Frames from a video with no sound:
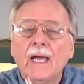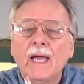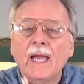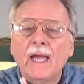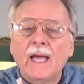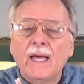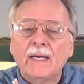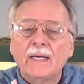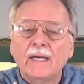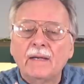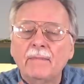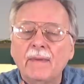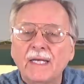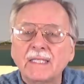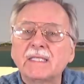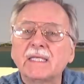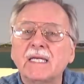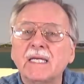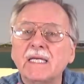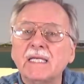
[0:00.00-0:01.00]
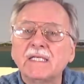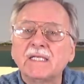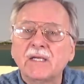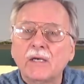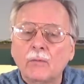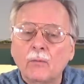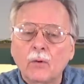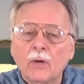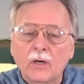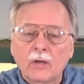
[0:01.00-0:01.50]
and it makes it easy
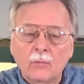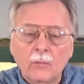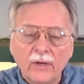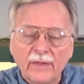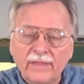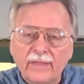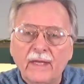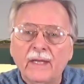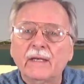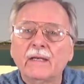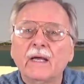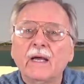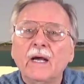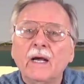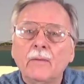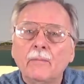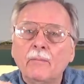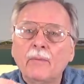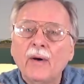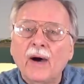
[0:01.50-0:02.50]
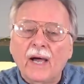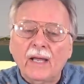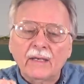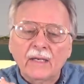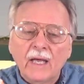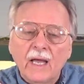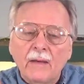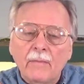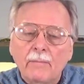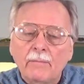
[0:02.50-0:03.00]
to work with it. But
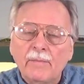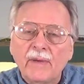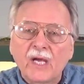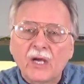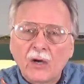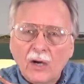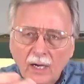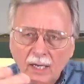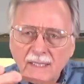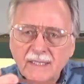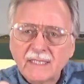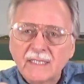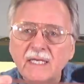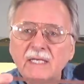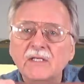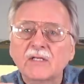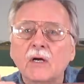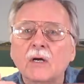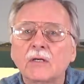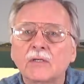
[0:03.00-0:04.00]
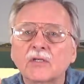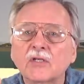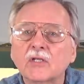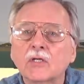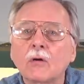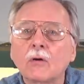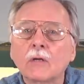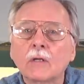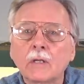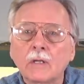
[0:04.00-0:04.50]
because these are
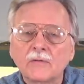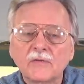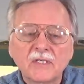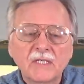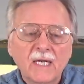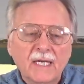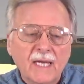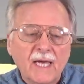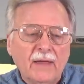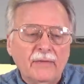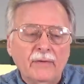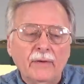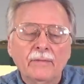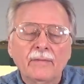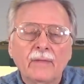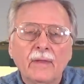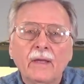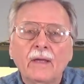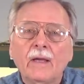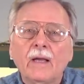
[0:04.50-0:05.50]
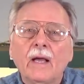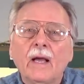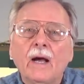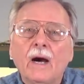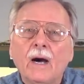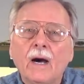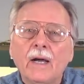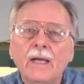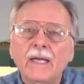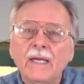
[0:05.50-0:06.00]
so close together,
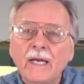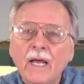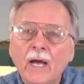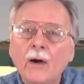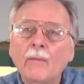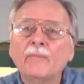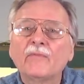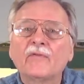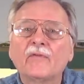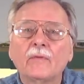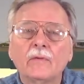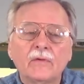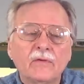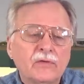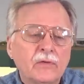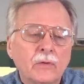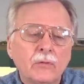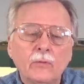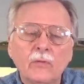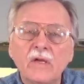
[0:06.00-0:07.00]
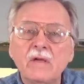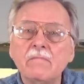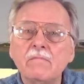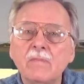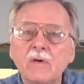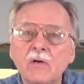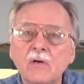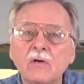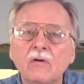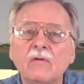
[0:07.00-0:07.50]
Uh, it helps to
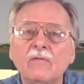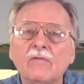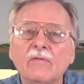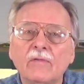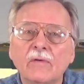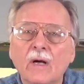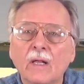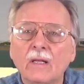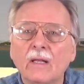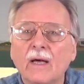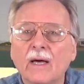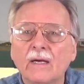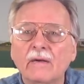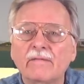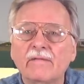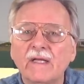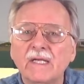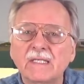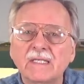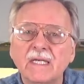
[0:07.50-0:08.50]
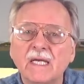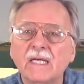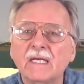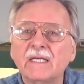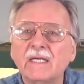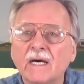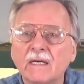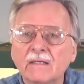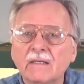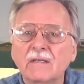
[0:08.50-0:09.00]
remove a lot of these
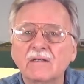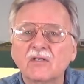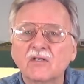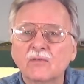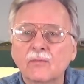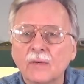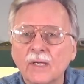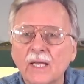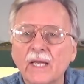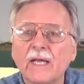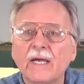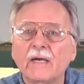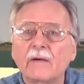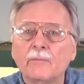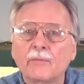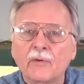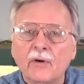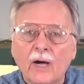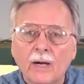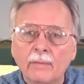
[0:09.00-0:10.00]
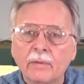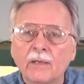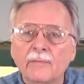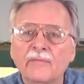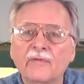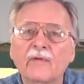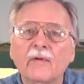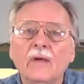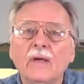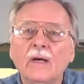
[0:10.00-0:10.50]
inductance-related
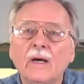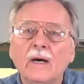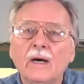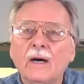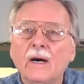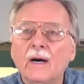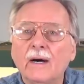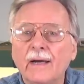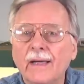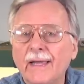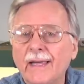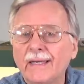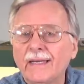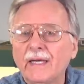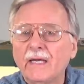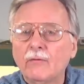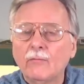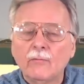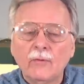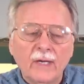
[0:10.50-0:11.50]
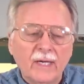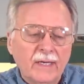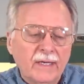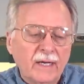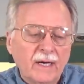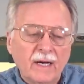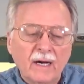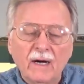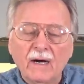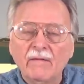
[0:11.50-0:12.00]
problems uh, and get rid
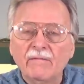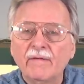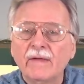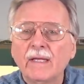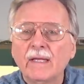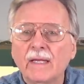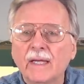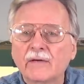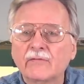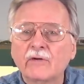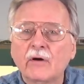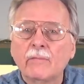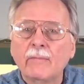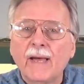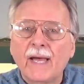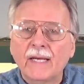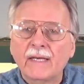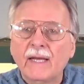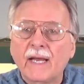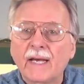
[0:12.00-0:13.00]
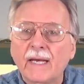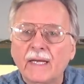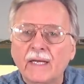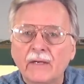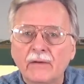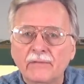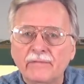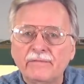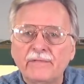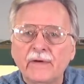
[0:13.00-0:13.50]
of electromagnetic
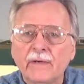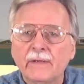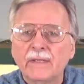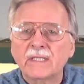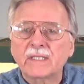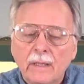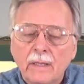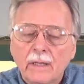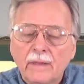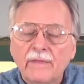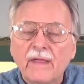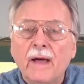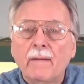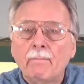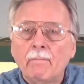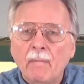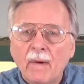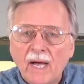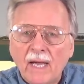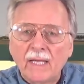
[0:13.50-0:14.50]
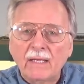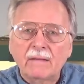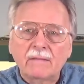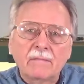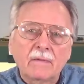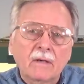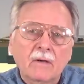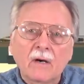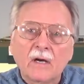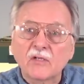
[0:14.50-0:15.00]
interference that might
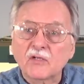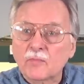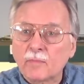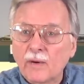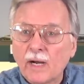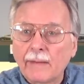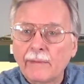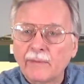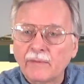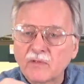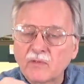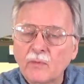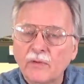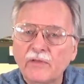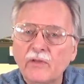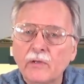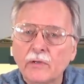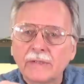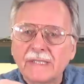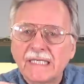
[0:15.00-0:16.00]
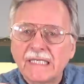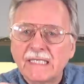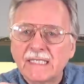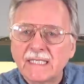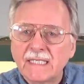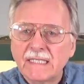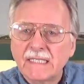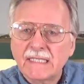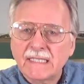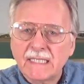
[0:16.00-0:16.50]
cause problems with your D
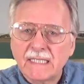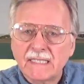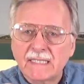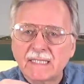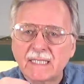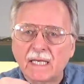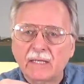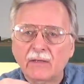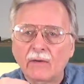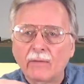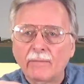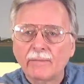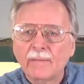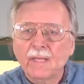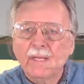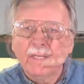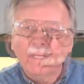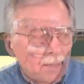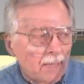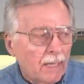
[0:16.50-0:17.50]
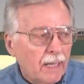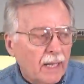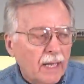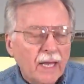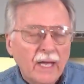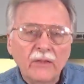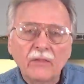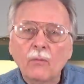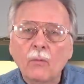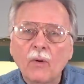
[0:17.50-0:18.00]
C C signal.
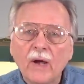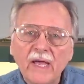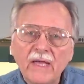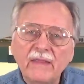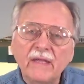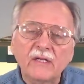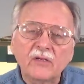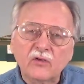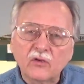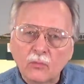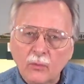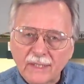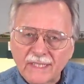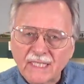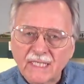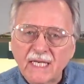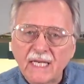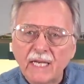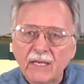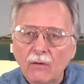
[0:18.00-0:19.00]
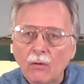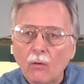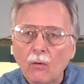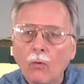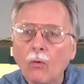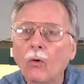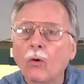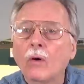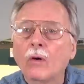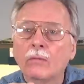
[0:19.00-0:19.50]
And the way that twisting
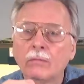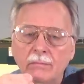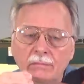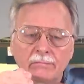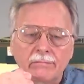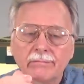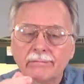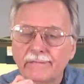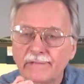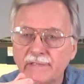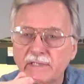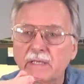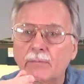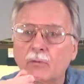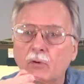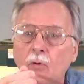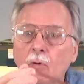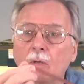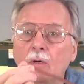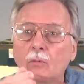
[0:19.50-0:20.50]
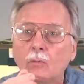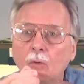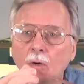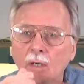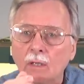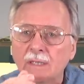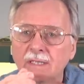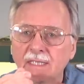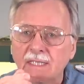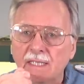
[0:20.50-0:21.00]
or Zipcord
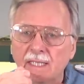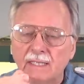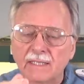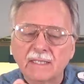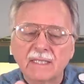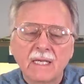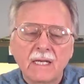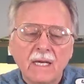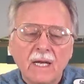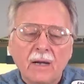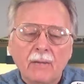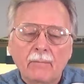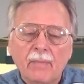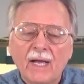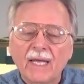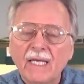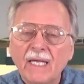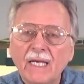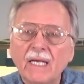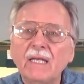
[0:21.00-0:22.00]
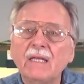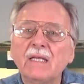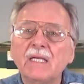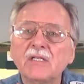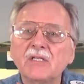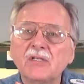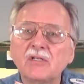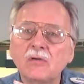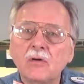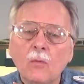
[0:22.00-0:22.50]
works is by getting
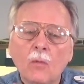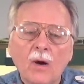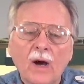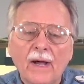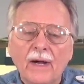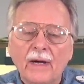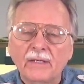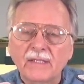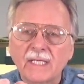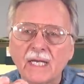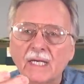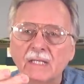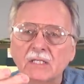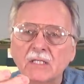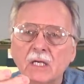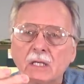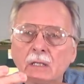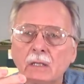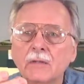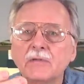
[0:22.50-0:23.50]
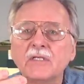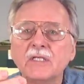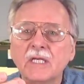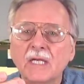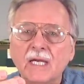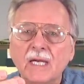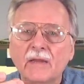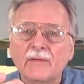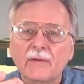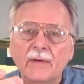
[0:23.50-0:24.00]
these two wires as close
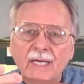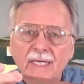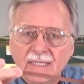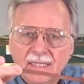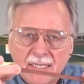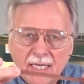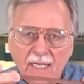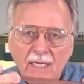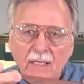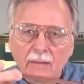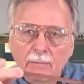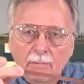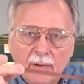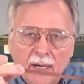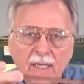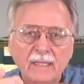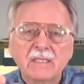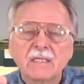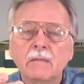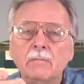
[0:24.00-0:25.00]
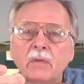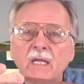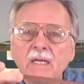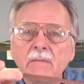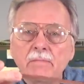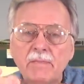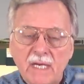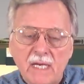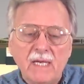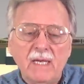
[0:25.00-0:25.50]
together as they can possibly
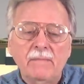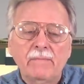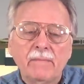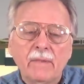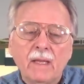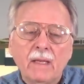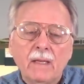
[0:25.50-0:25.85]
be.